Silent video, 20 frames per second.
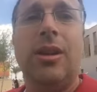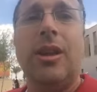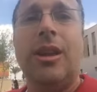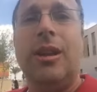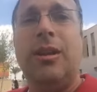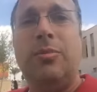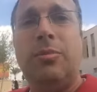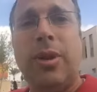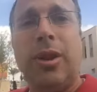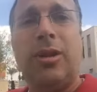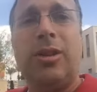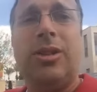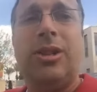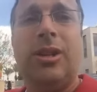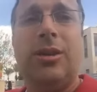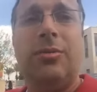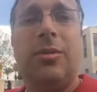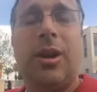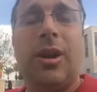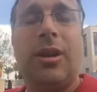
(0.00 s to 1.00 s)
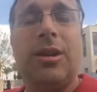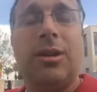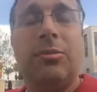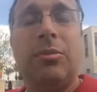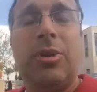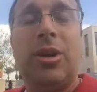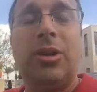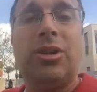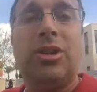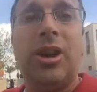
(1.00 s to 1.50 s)
in Beer
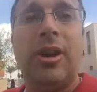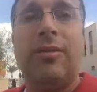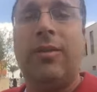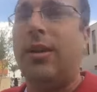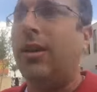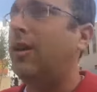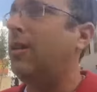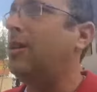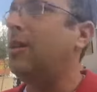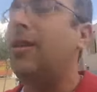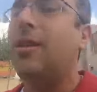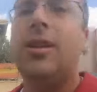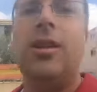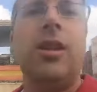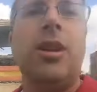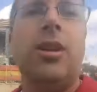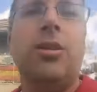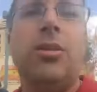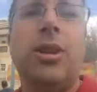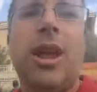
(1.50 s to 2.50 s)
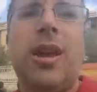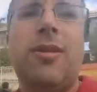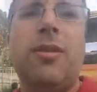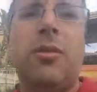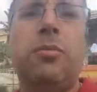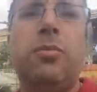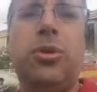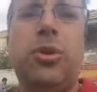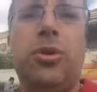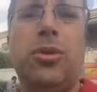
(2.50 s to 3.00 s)
Sheva. Here we have a
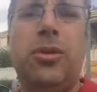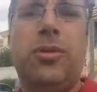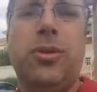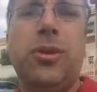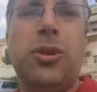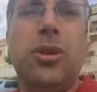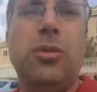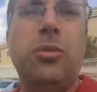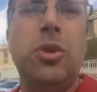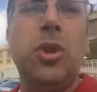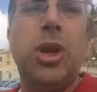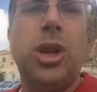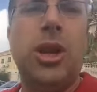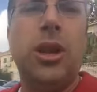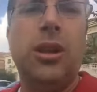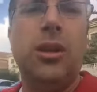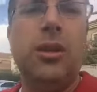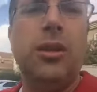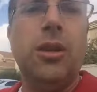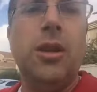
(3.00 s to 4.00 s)
beautiful community.